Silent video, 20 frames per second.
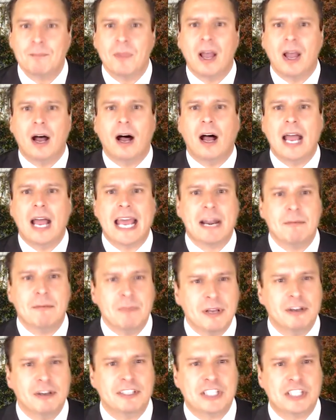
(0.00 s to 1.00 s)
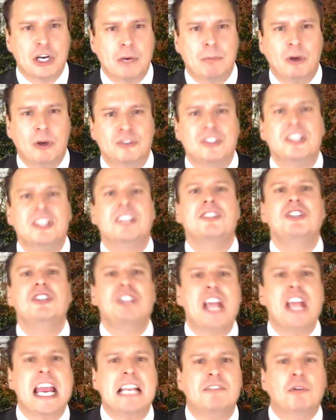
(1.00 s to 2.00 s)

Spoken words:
and a military post in exchange